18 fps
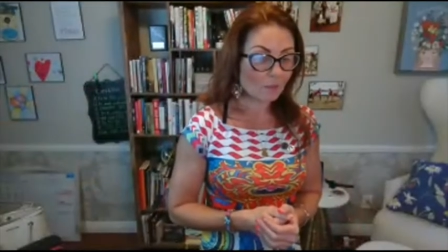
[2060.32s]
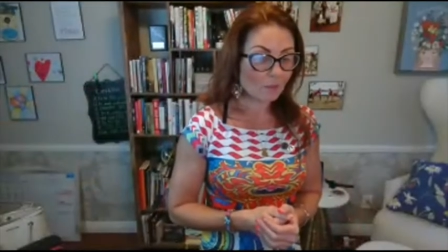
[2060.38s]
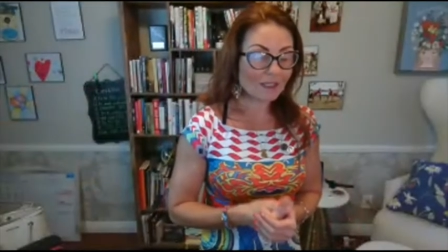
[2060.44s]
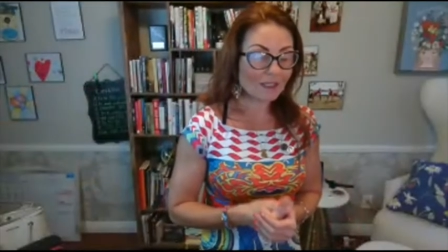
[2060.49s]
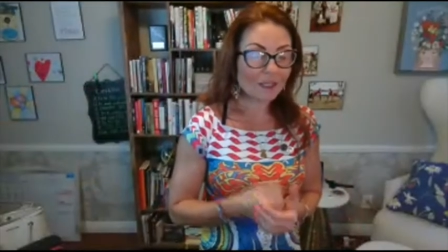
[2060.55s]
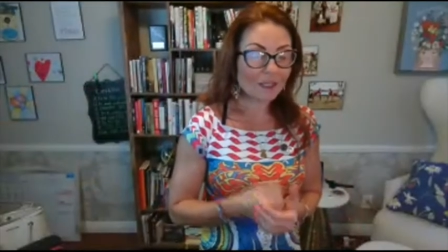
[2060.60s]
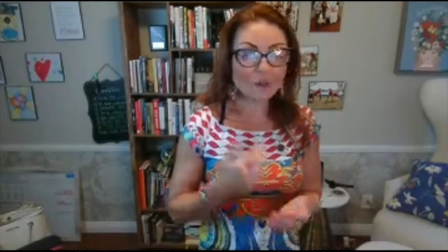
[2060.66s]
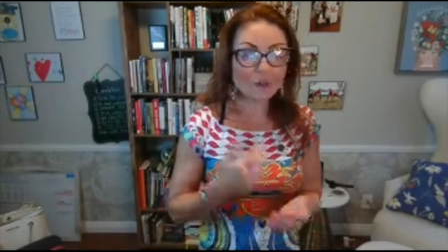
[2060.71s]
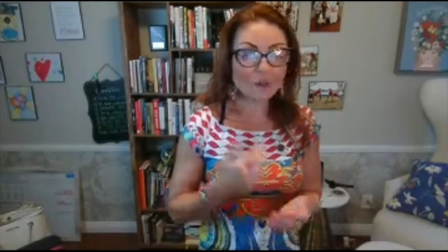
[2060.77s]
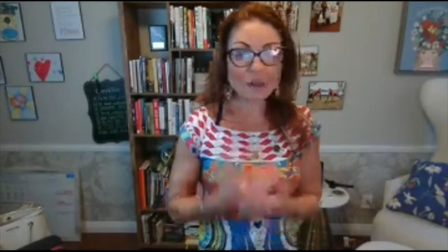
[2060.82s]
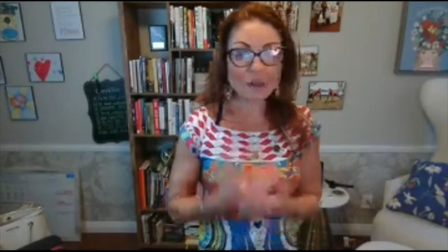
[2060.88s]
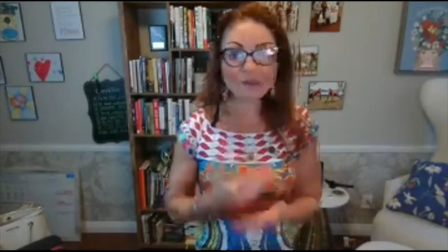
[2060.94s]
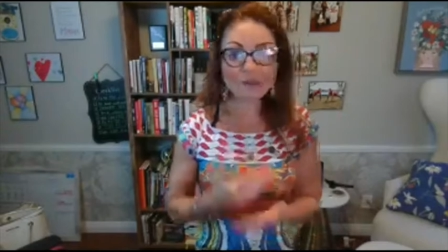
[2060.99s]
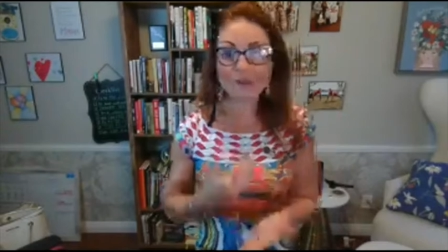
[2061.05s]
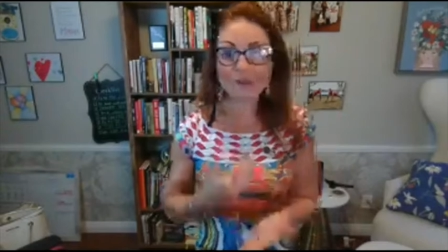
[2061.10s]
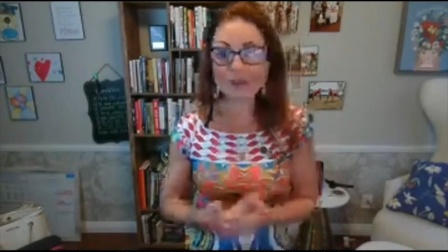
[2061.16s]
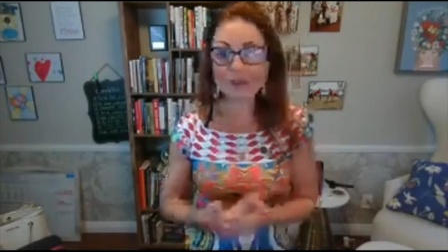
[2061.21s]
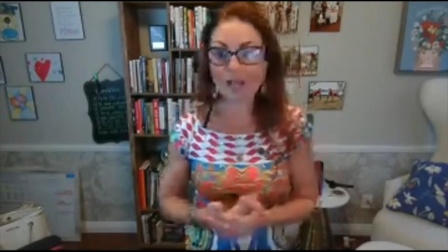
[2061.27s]
But if you
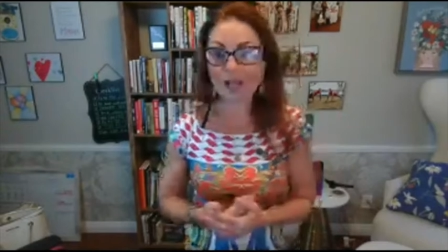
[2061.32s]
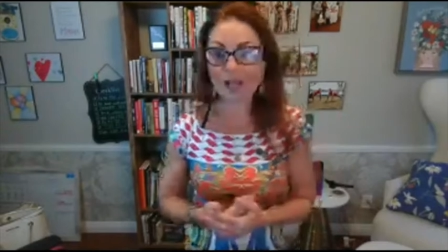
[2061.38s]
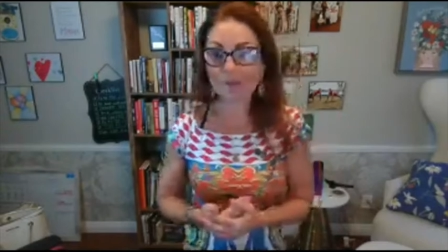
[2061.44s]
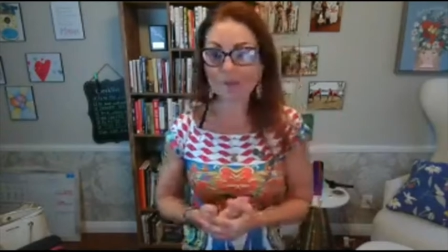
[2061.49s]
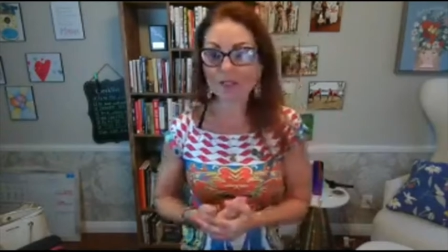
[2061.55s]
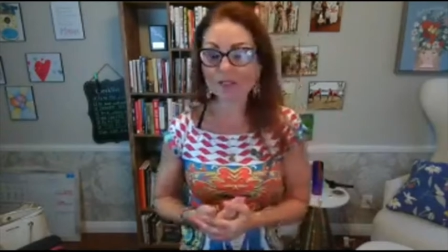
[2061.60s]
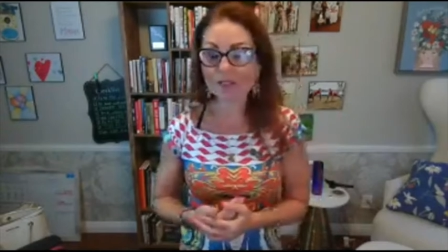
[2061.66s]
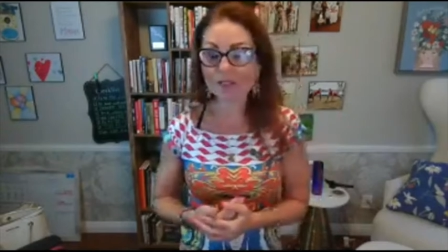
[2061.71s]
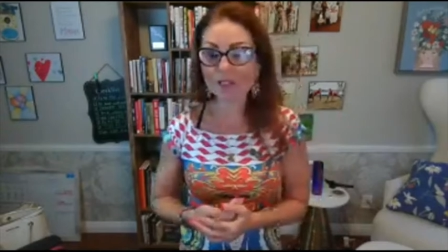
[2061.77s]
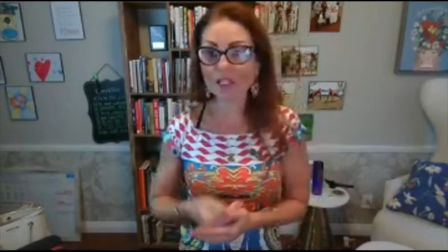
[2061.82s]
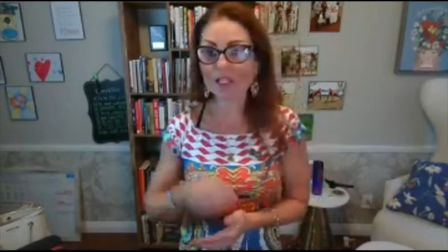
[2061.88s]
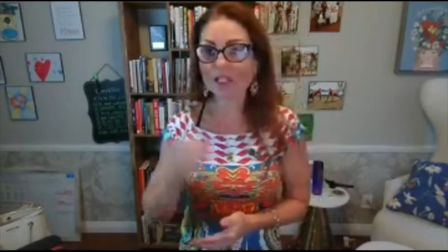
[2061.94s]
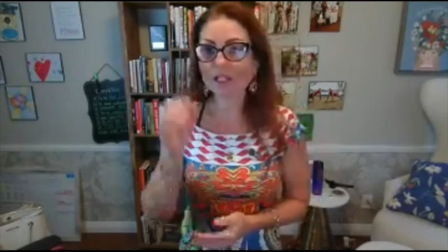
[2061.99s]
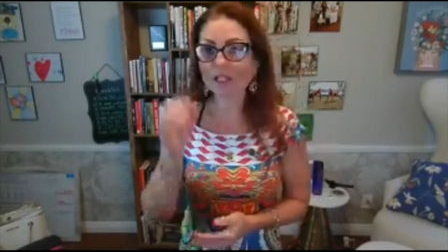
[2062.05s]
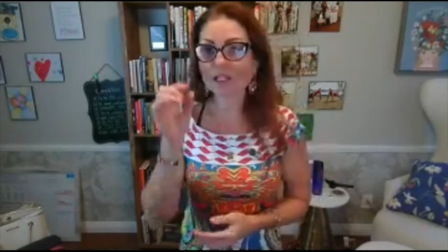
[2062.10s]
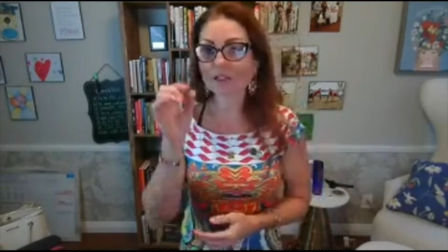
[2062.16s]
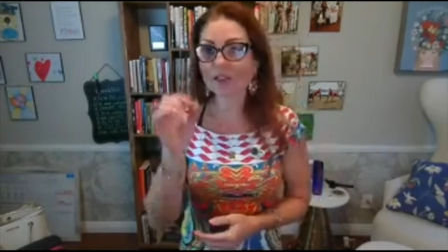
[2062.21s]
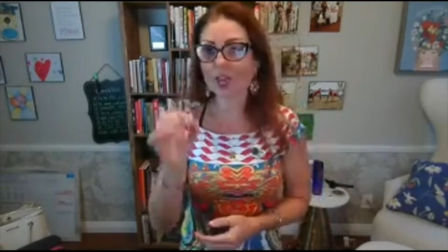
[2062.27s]
have good habits, in
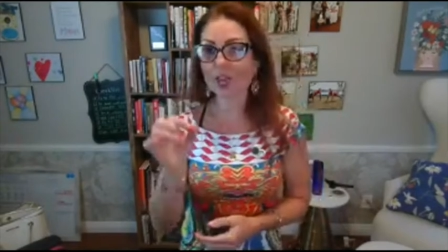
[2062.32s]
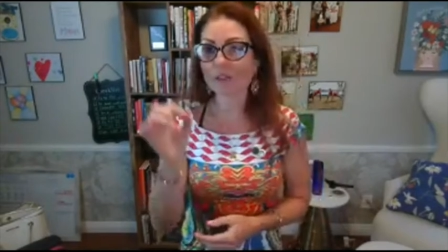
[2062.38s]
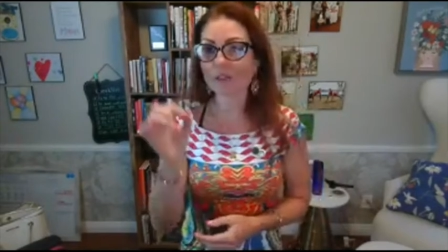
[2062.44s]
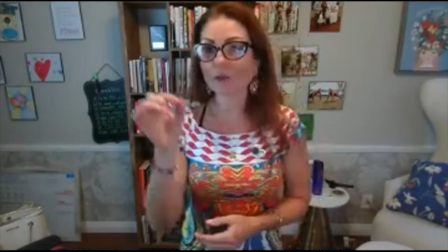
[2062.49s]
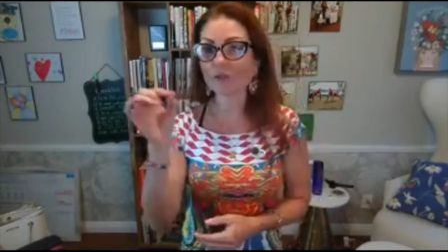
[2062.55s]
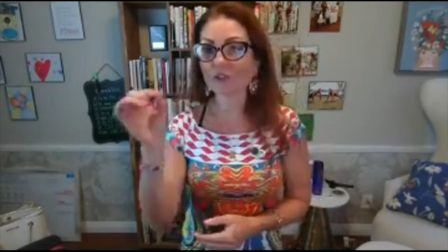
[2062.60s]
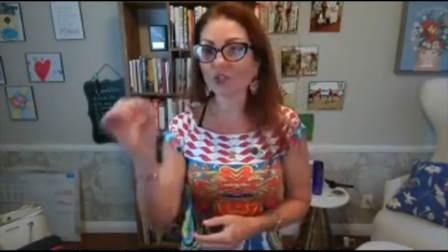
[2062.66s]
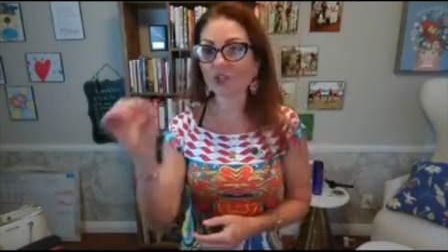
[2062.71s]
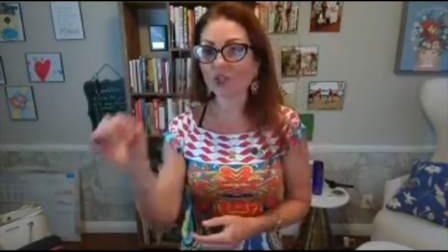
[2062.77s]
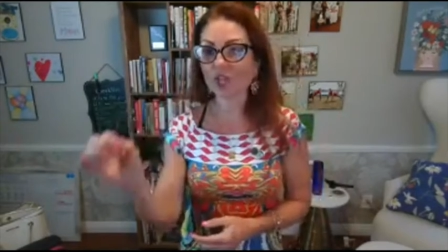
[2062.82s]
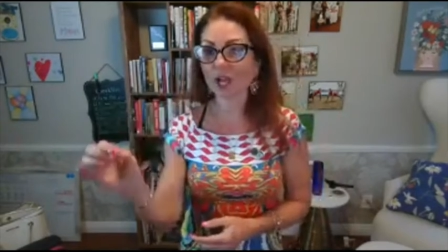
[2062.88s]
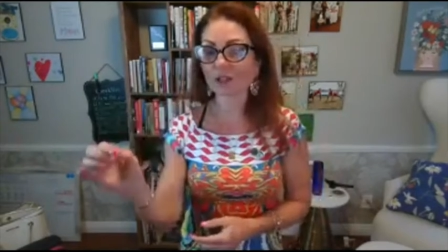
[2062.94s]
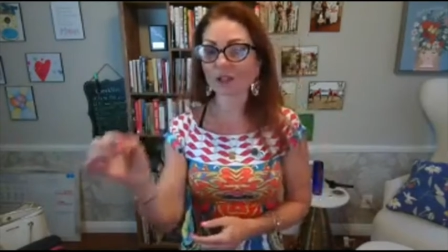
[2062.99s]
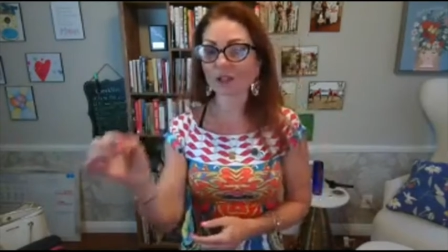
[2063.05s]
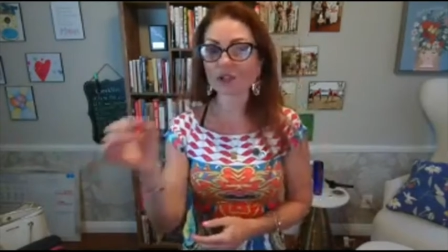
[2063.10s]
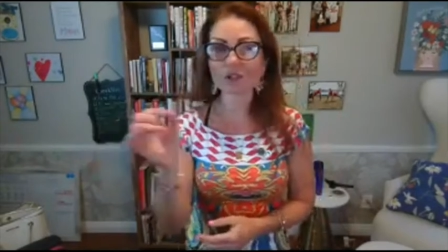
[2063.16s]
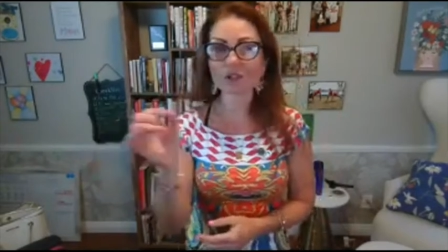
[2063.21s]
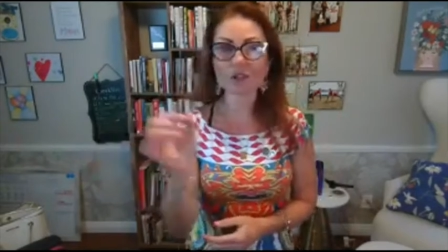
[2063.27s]
a time of a
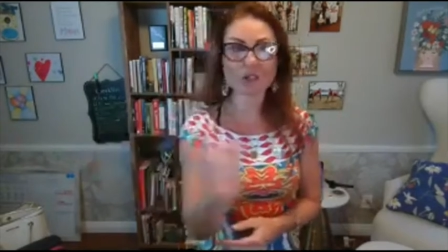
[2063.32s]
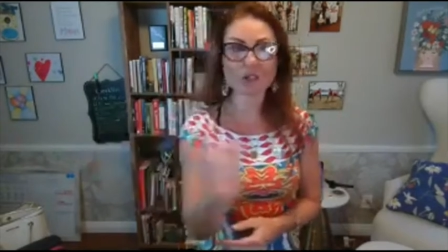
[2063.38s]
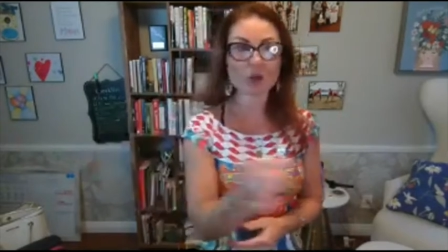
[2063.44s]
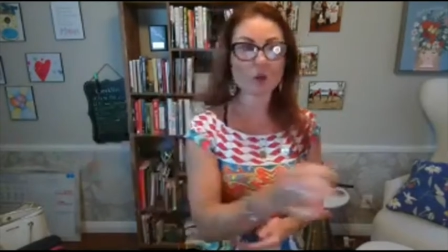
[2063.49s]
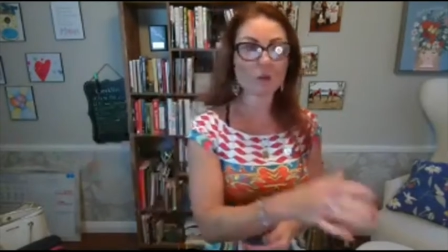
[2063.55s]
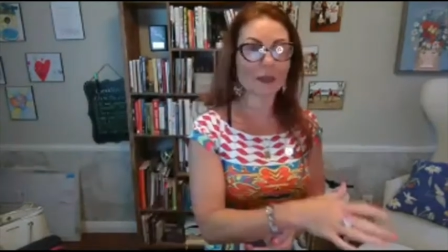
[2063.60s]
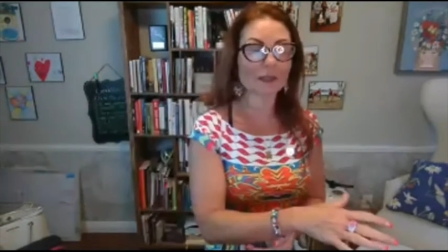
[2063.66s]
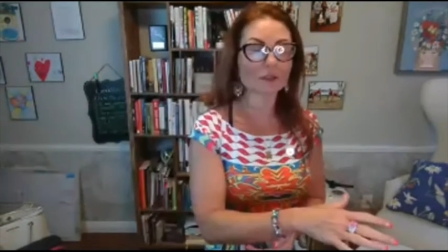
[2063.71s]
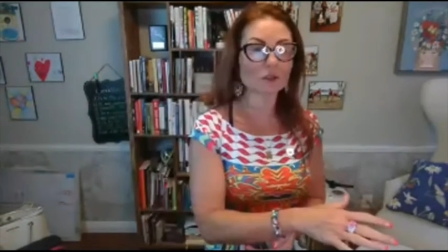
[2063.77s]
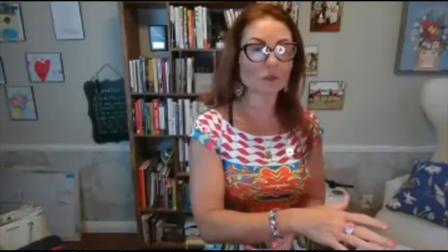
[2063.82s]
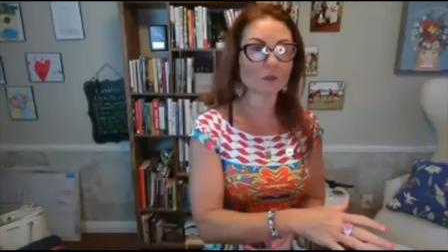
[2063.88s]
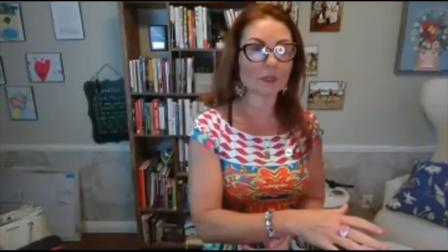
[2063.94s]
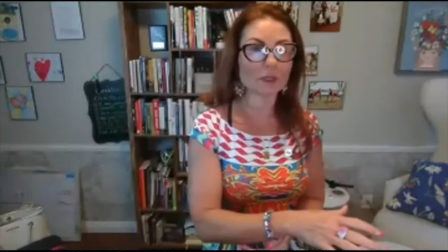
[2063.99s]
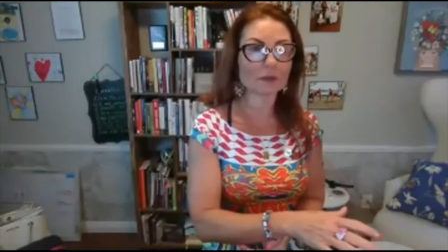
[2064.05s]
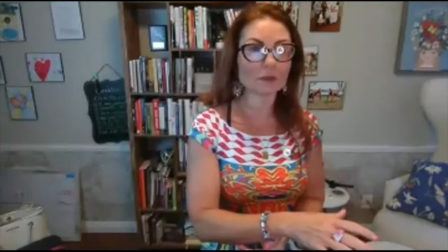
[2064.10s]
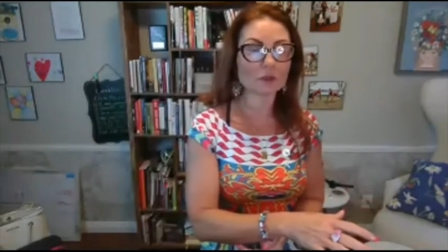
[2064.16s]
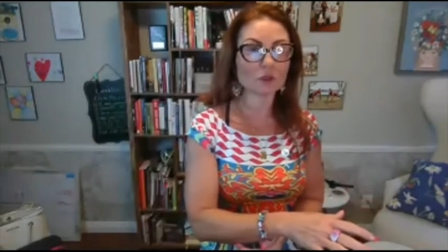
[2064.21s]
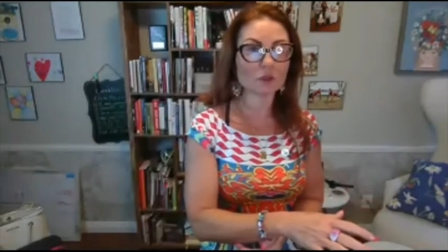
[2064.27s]
challenge, you can go back to,
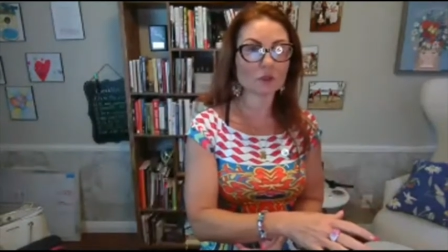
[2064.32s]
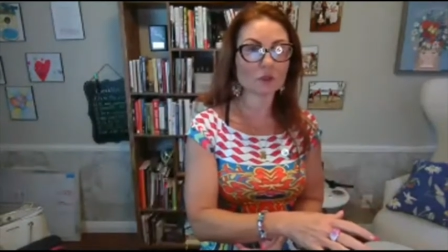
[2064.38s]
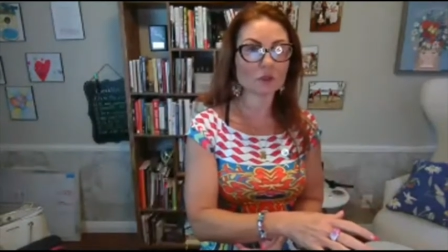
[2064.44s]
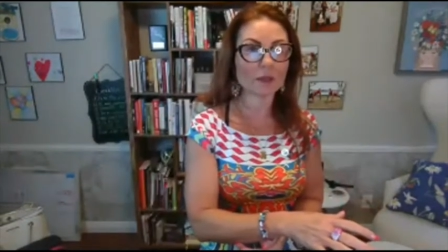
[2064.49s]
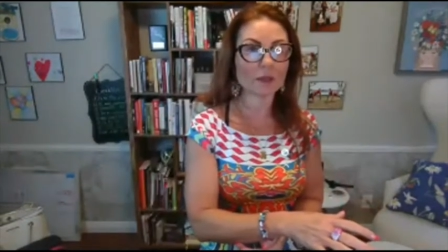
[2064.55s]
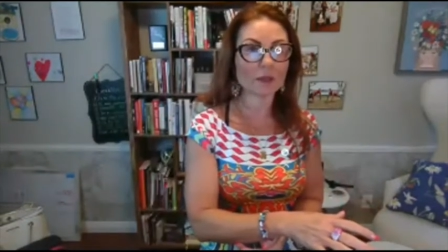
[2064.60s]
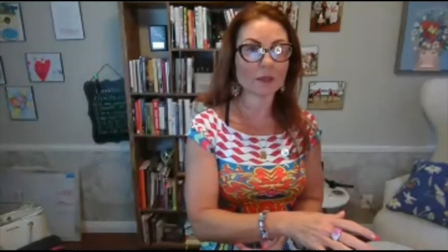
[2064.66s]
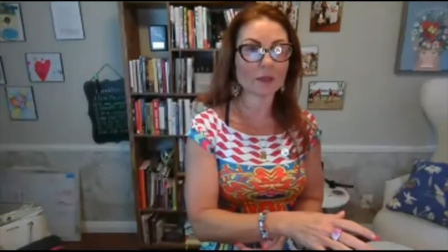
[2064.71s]
to them.